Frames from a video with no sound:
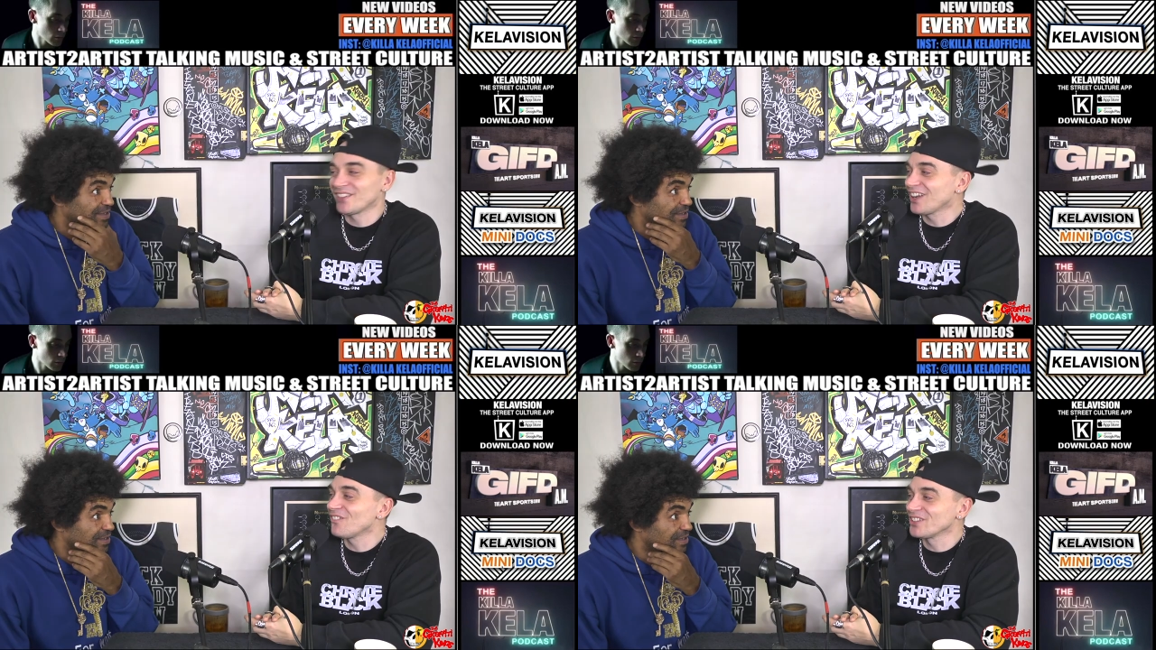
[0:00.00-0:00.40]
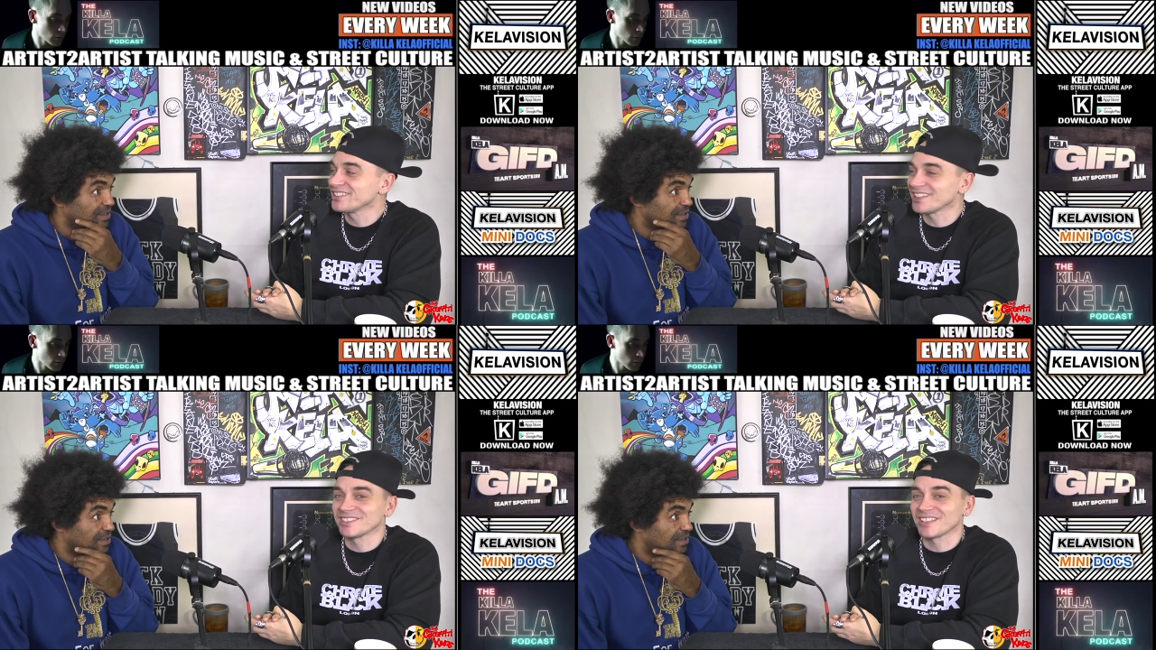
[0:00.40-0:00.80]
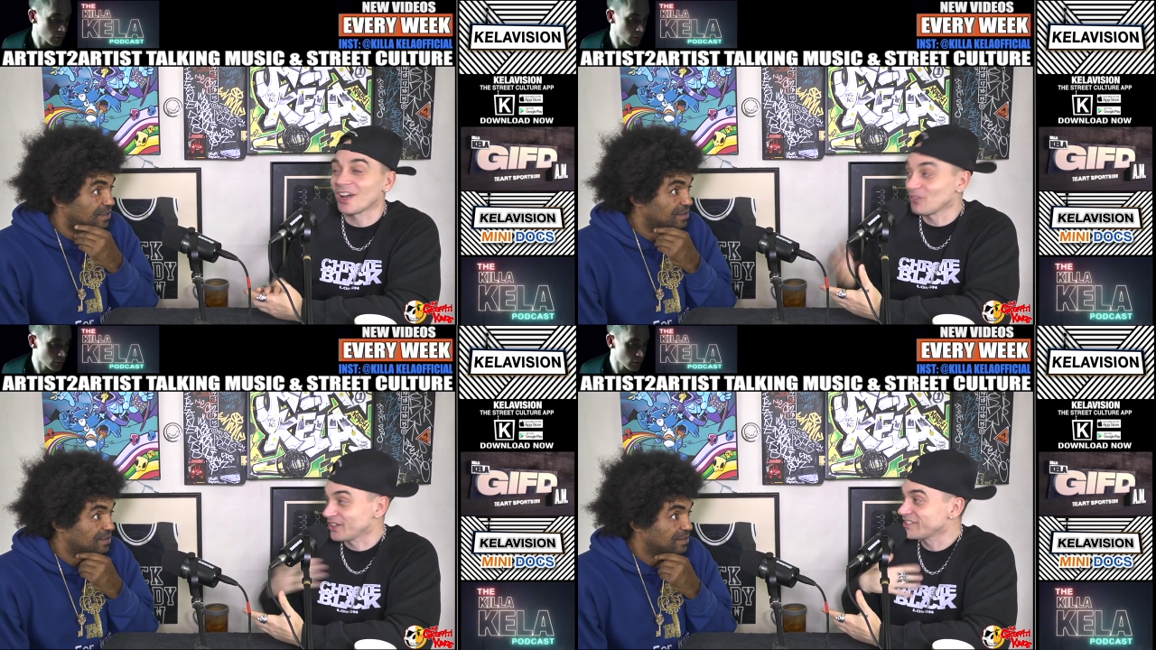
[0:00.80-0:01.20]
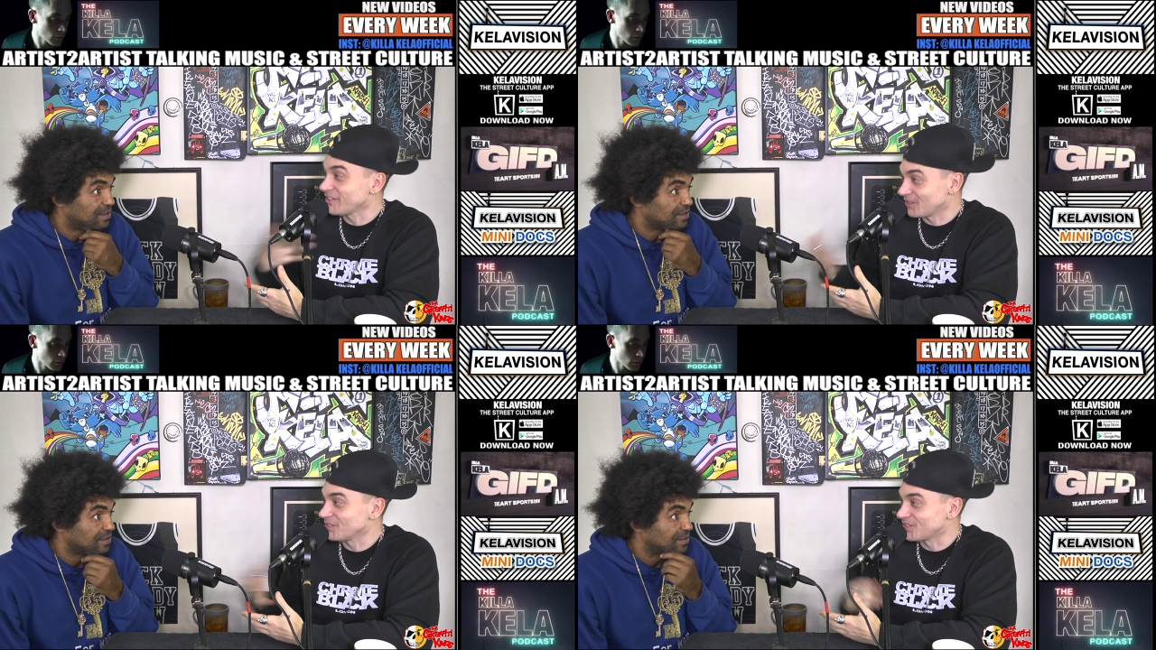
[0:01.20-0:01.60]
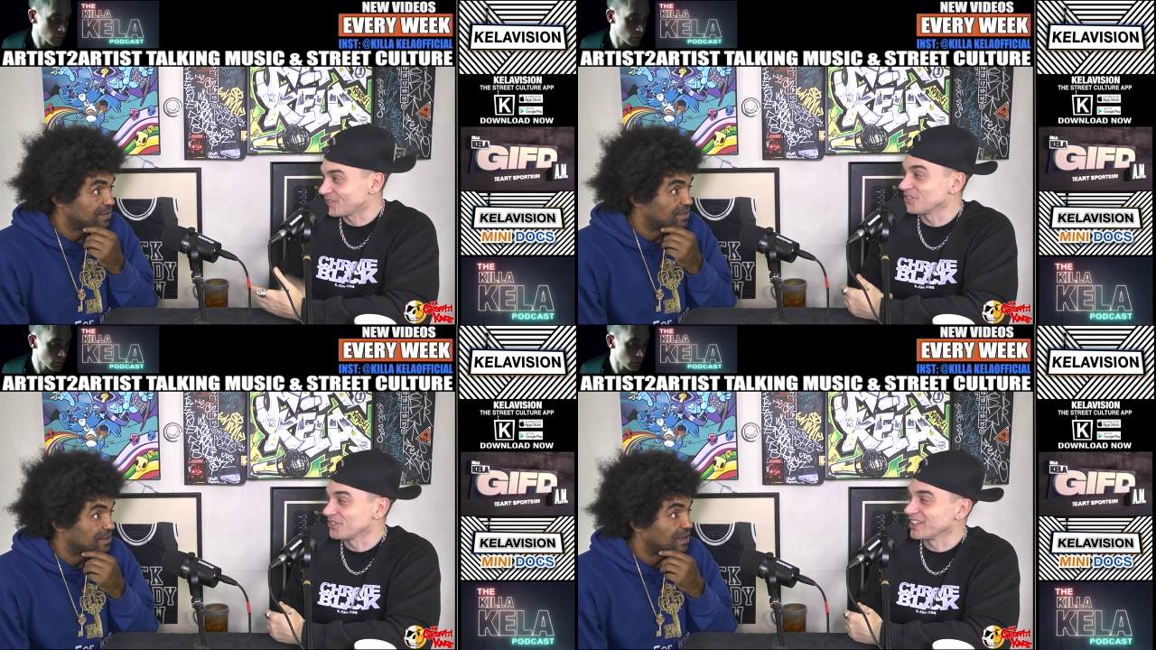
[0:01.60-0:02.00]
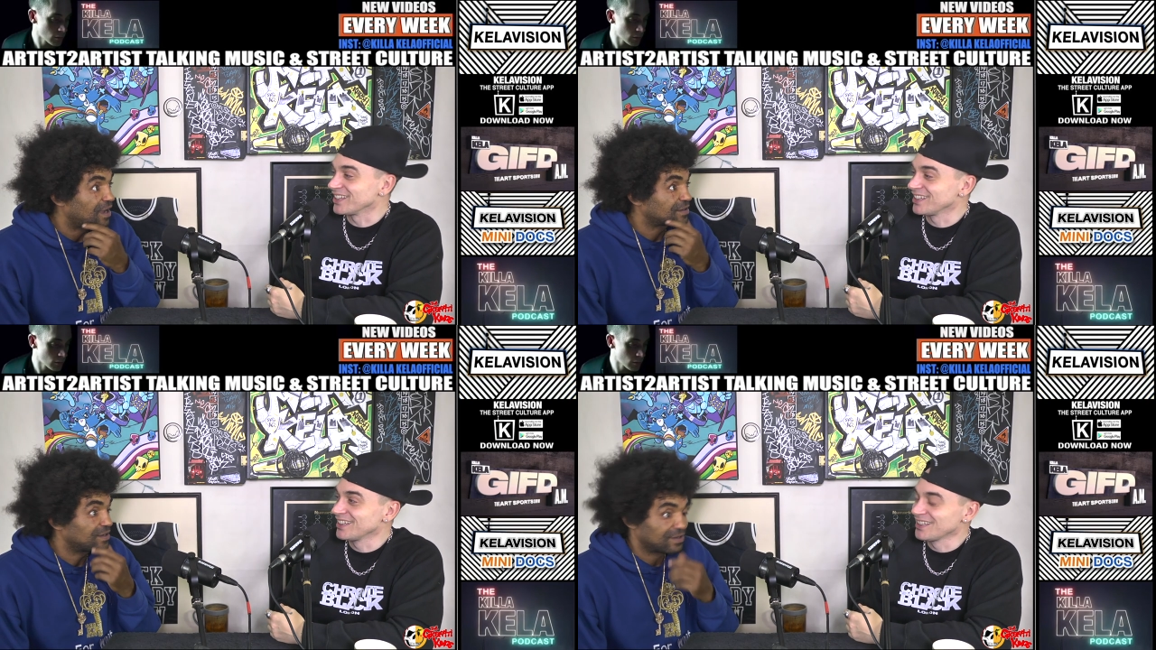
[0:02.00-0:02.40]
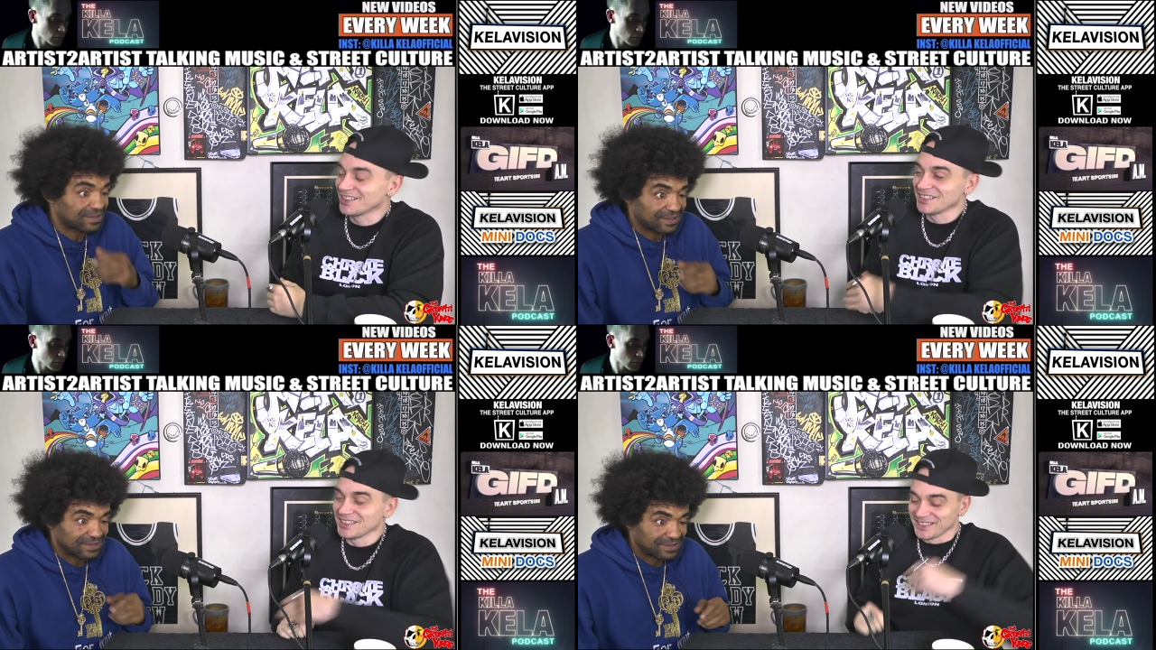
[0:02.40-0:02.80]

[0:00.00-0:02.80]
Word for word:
Speaker 1: I think I want to tell us. I want to tell you a story I oh, go on, go on.